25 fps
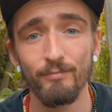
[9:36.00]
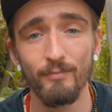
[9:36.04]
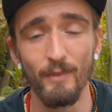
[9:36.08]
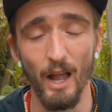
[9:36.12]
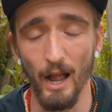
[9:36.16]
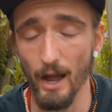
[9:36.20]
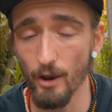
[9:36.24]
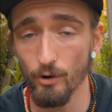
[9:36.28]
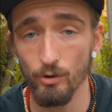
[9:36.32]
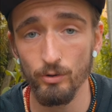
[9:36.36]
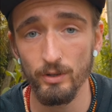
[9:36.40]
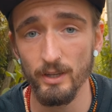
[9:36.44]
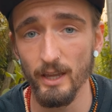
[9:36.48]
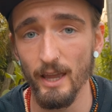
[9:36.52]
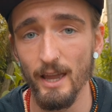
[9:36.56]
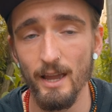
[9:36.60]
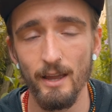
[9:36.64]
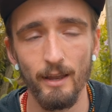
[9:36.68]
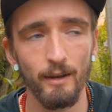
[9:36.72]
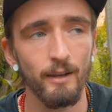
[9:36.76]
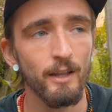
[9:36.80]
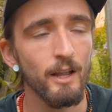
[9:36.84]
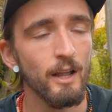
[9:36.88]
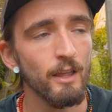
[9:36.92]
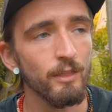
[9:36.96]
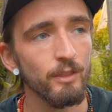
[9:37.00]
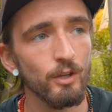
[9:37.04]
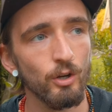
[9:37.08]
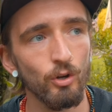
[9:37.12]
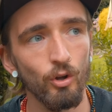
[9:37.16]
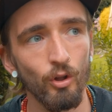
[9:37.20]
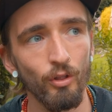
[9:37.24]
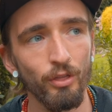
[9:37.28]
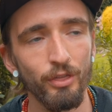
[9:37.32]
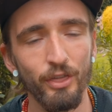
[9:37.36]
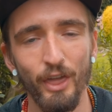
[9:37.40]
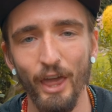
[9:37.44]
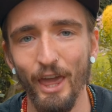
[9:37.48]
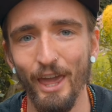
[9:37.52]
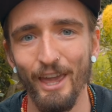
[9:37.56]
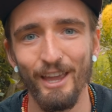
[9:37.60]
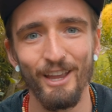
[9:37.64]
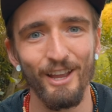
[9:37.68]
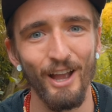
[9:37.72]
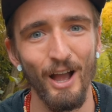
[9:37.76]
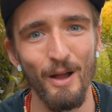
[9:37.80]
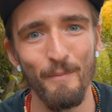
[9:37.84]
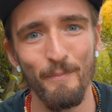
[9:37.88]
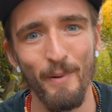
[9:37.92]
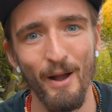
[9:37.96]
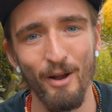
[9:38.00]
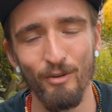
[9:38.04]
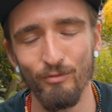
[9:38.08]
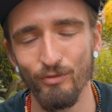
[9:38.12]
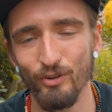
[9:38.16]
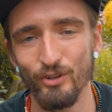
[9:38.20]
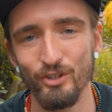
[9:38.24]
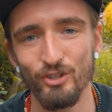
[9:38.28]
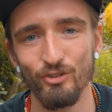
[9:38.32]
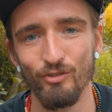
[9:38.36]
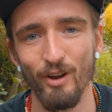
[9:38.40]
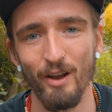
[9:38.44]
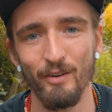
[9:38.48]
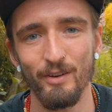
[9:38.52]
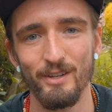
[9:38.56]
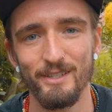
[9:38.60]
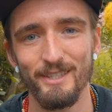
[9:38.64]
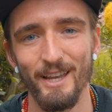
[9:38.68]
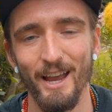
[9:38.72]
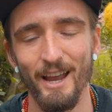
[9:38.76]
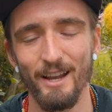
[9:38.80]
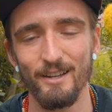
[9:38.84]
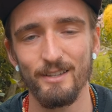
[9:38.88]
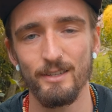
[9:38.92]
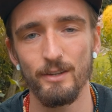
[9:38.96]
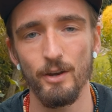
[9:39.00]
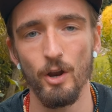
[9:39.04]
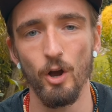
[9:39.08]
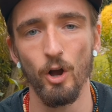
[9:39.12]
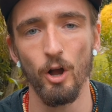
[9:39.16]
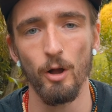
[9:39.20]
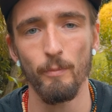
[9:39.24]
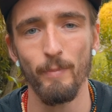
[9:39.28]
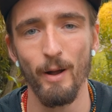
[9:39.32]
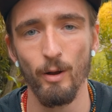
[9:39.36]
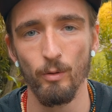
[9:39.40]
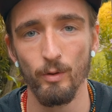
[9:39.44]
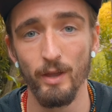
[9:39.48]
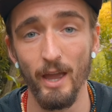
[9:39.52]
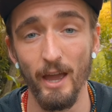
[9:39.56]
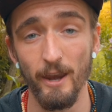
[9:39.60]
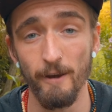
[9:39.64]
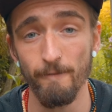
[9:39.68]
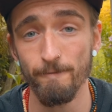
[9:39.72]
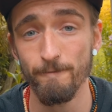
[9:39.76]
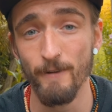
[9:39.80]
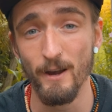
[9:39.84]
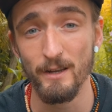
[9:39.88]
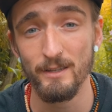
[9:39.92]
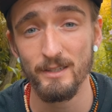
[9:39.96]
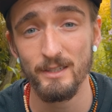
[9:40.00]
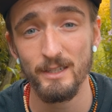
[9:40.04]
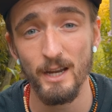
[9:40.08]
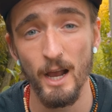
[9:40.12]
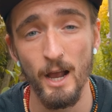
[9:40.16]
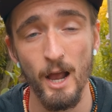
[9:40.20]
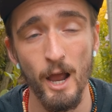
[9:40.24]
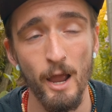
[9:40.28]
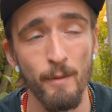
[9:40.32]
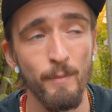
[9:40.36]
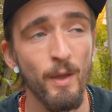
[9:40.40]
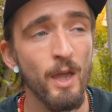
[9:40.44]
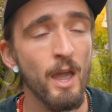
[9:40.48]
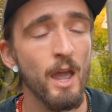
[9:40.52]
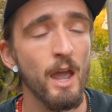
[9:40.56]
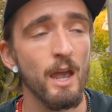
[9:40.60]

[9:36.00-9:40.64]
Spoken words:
I don't care. The whole thing about Runderground is that it's not about getting a fast time.